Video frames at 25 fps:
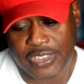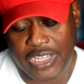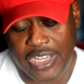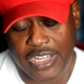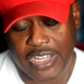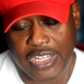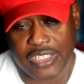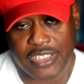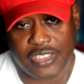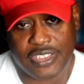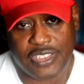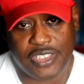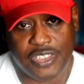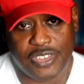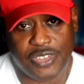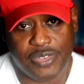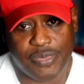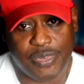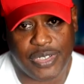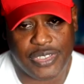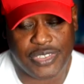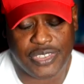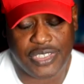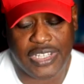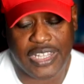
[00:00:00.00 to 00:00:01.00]
I got a
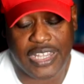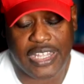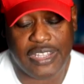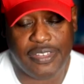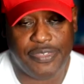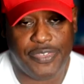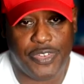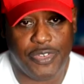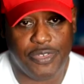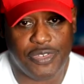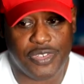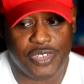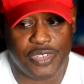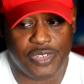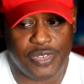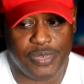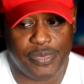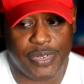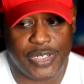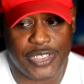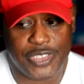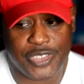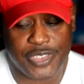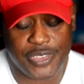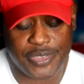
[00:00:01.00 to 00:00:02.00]
situation, I got a few
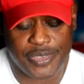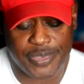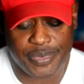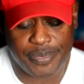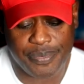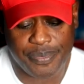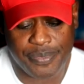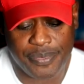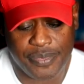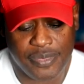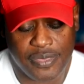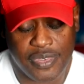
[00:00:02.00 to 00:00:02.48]
situations.